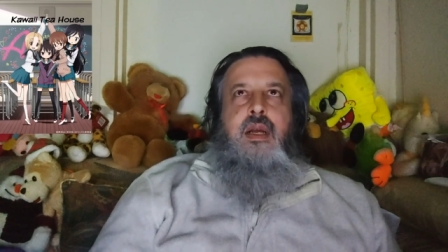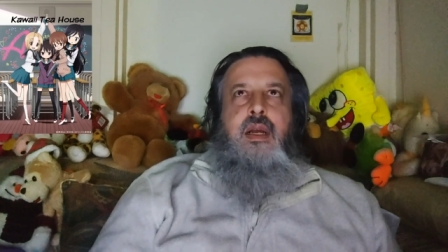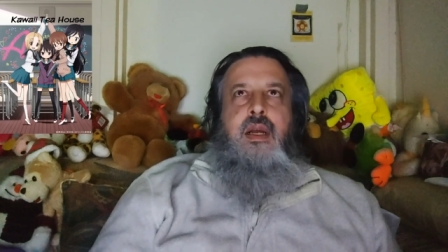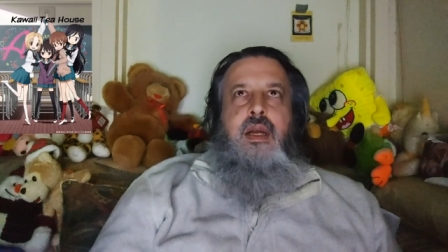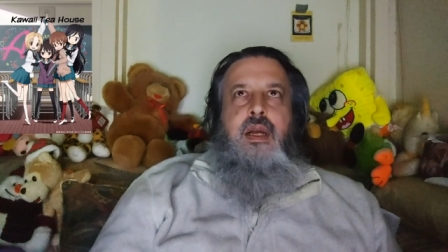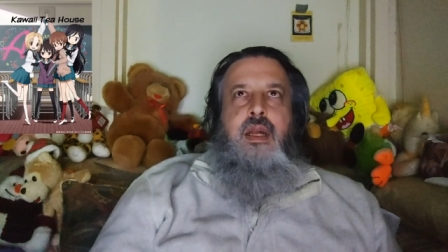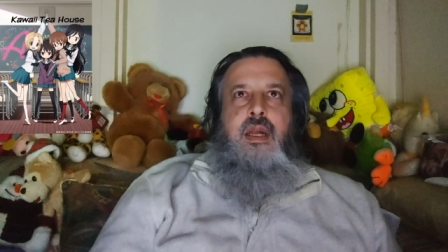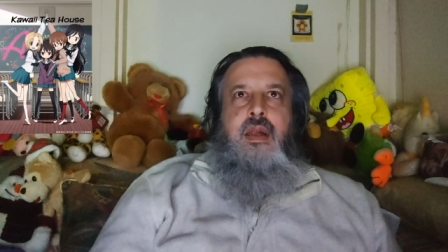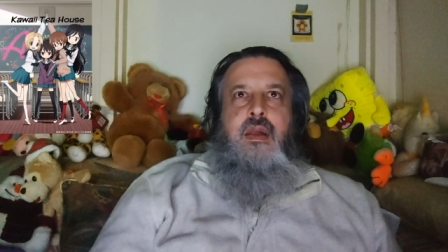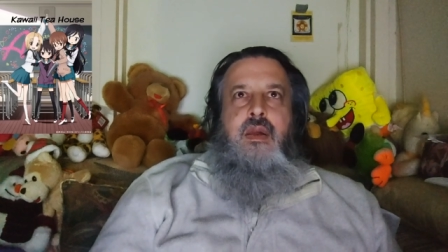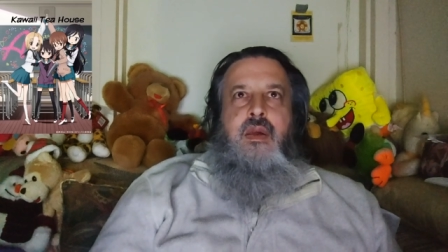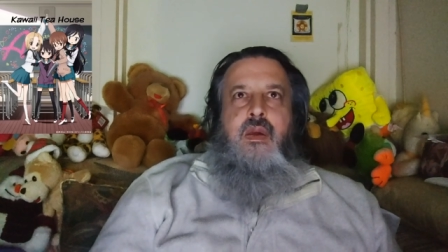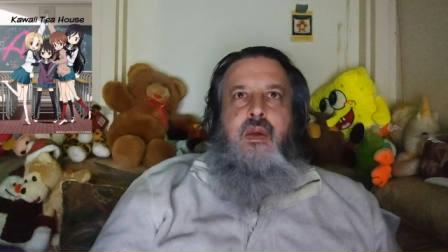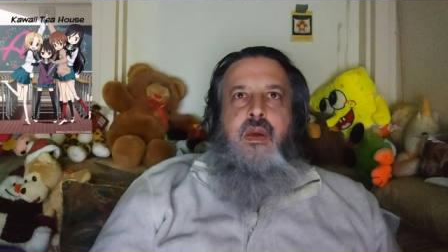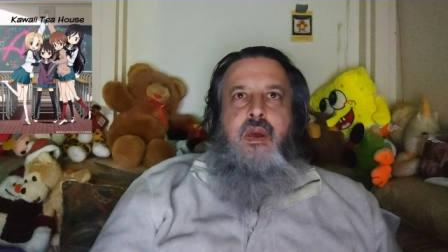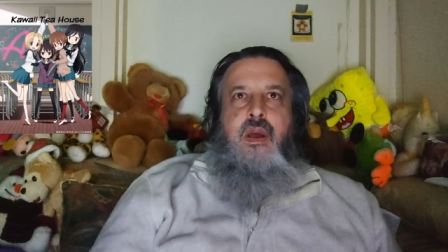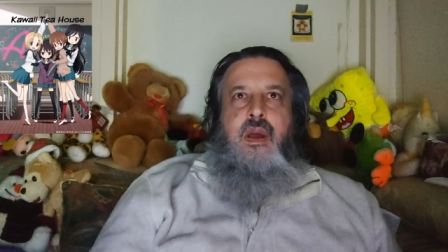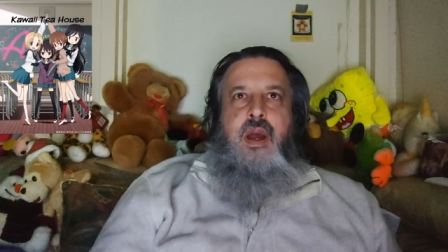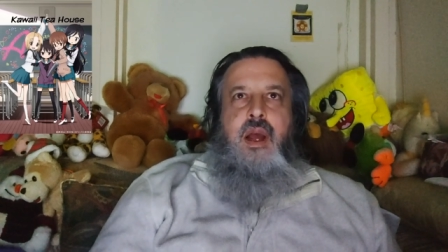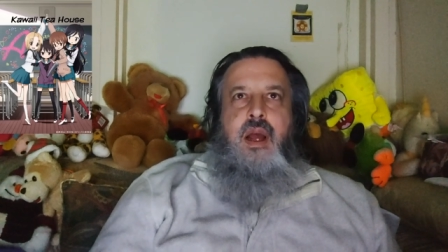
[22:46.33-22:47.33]
Uh,
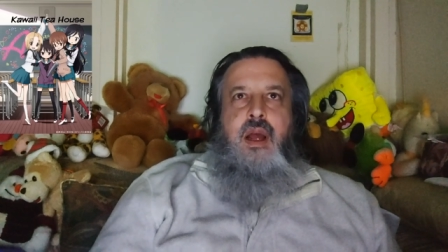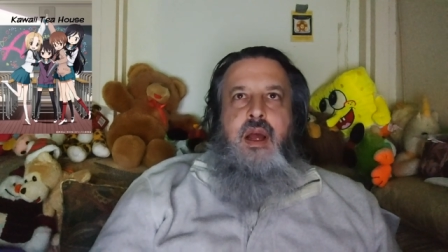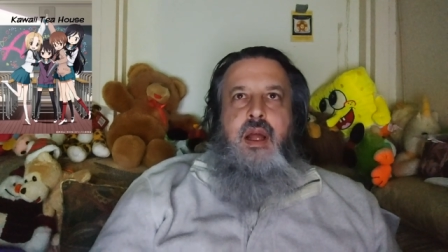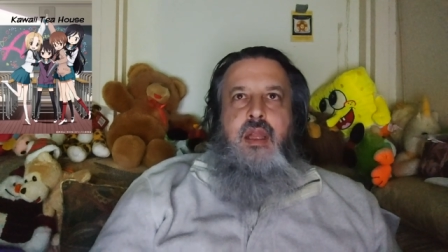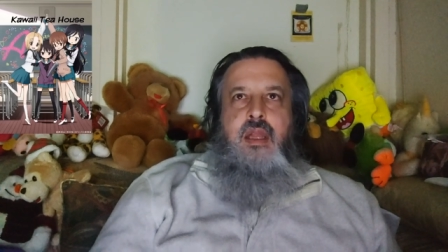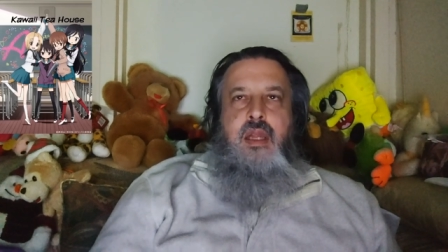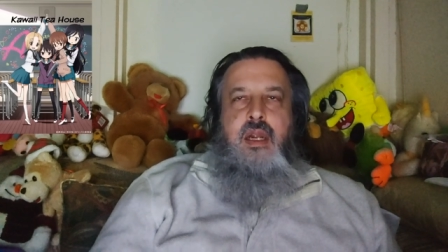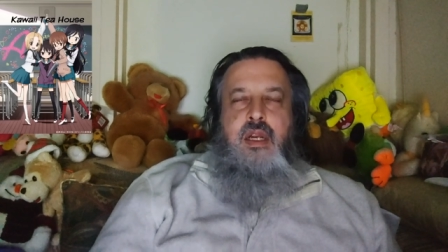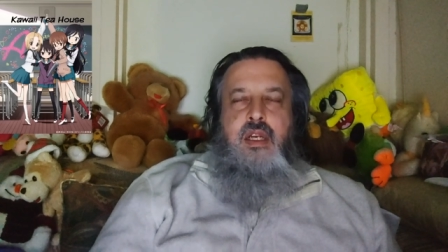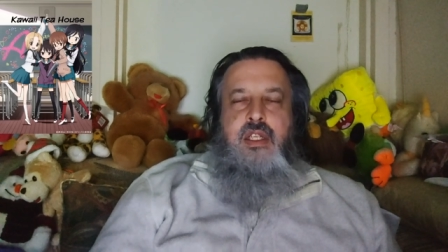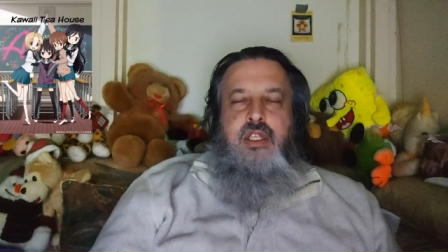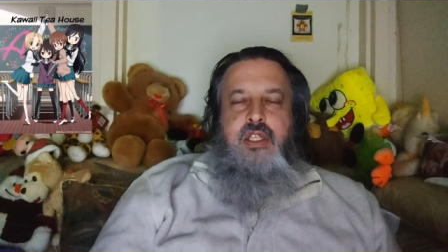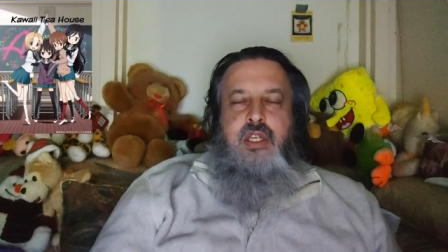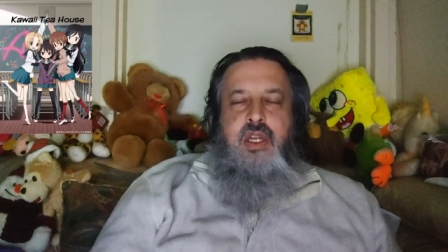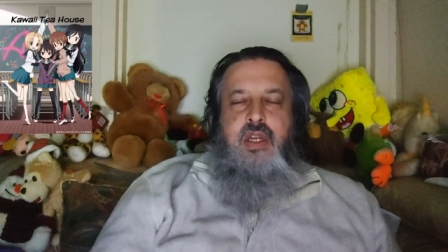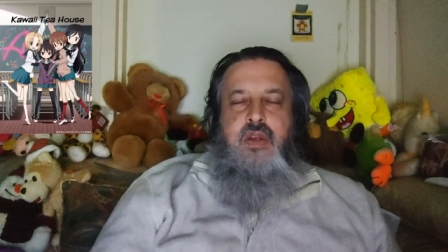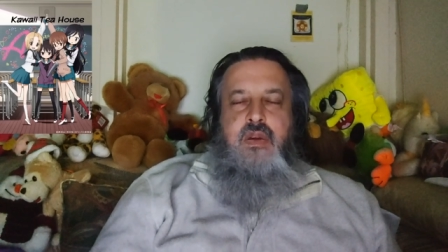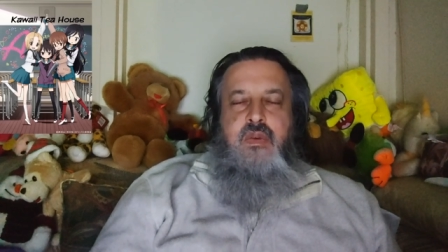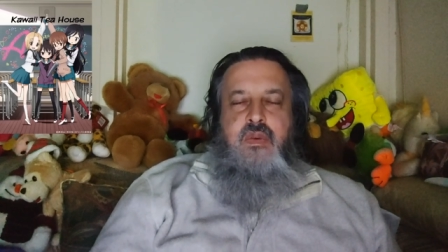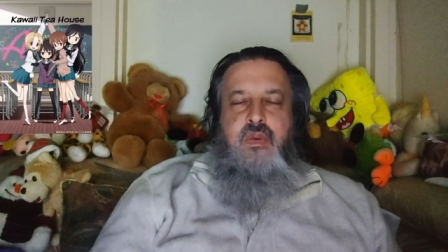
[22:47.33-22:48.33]
a, a large
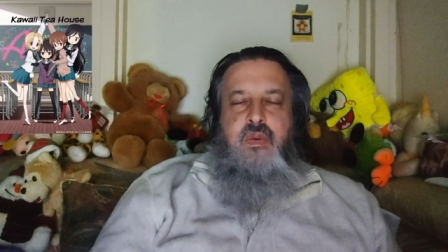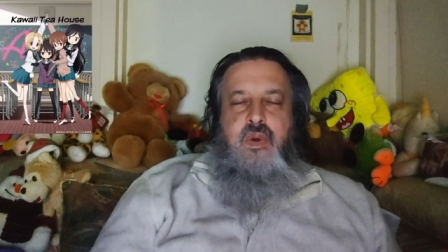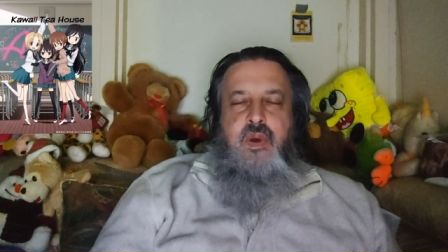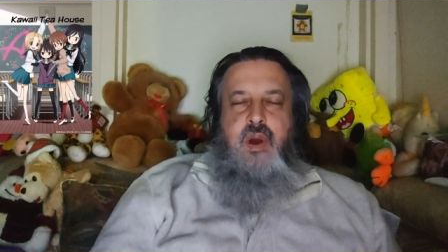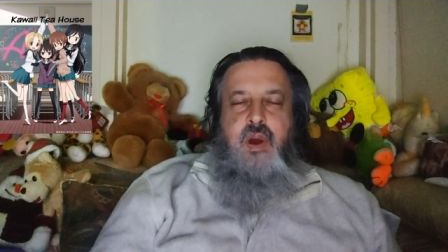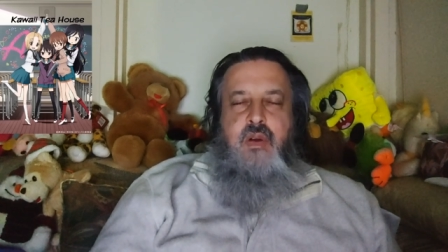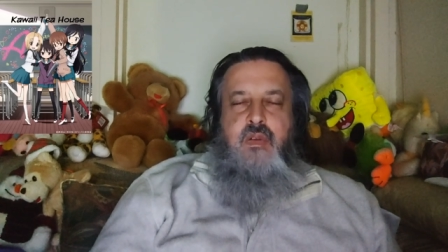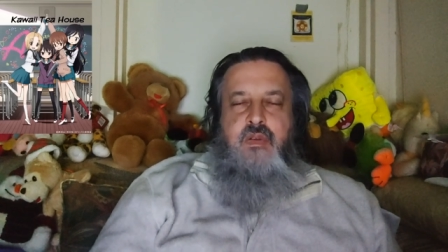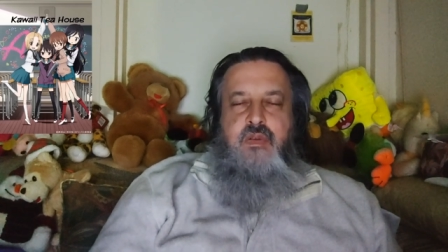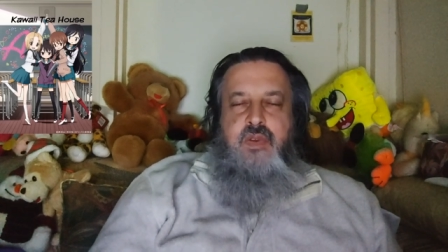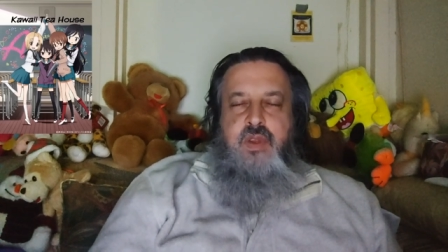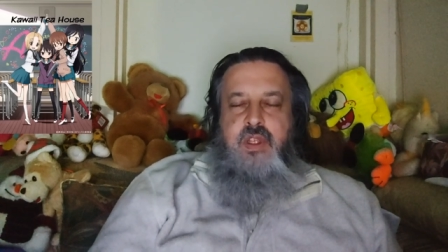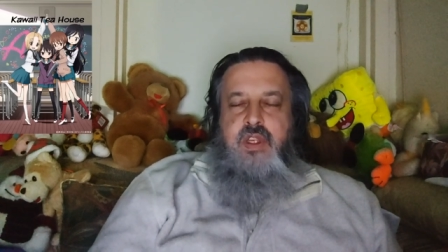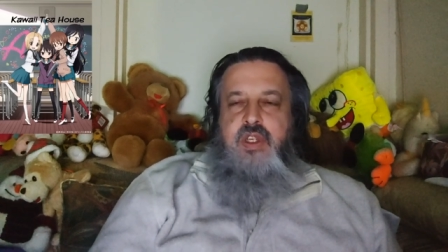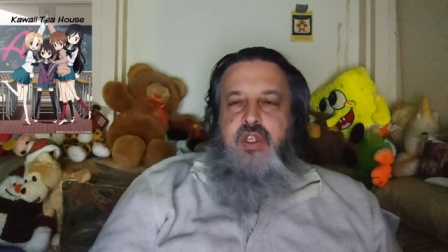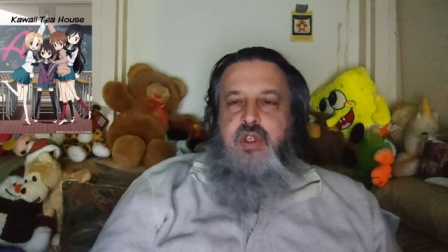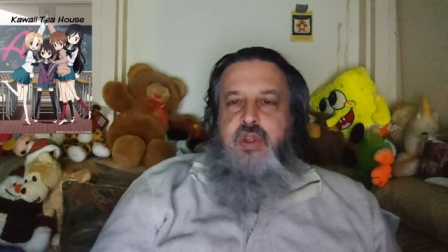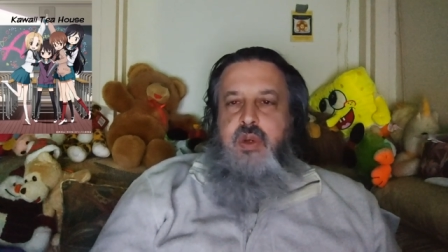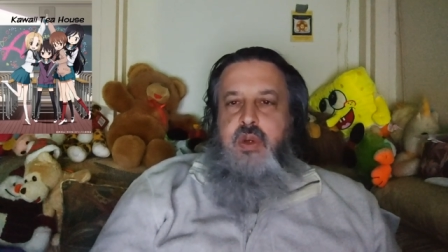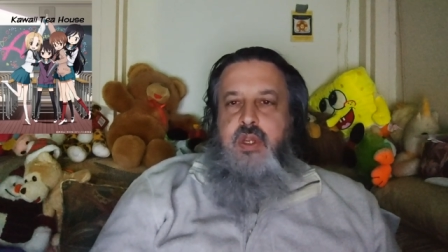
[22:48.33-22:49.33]
chunk of, of
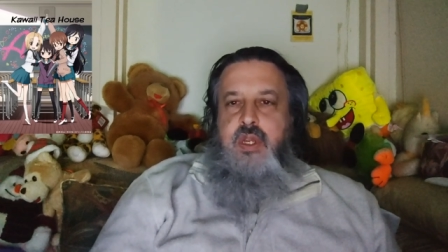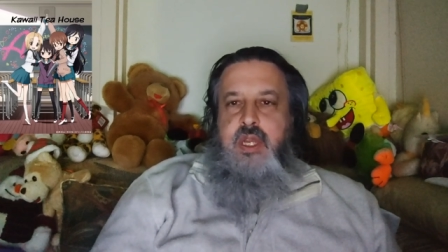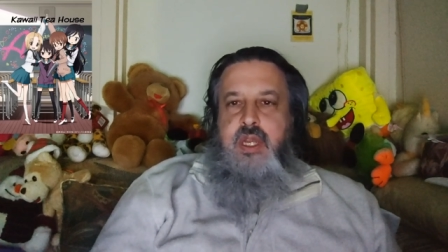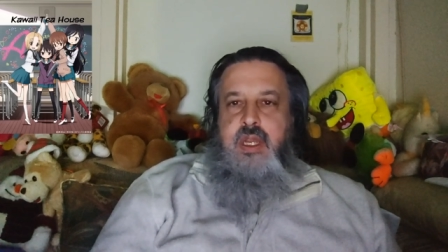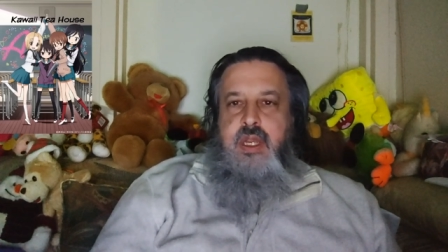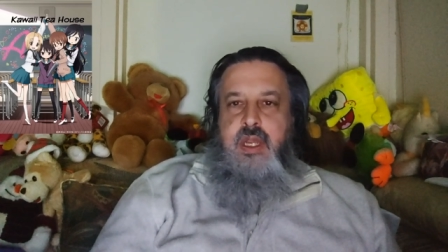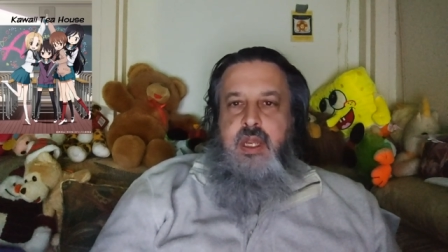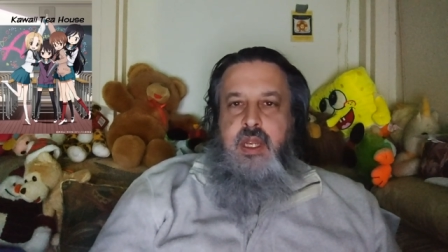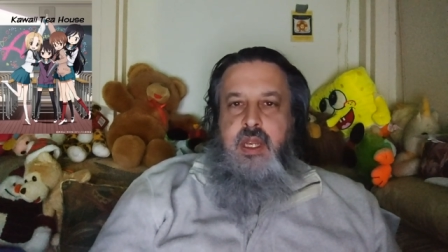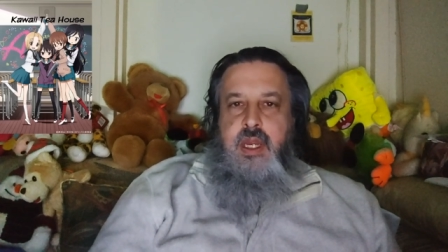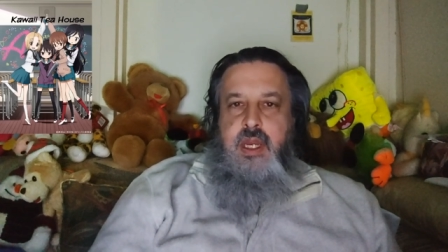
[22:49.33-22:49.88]
village cooking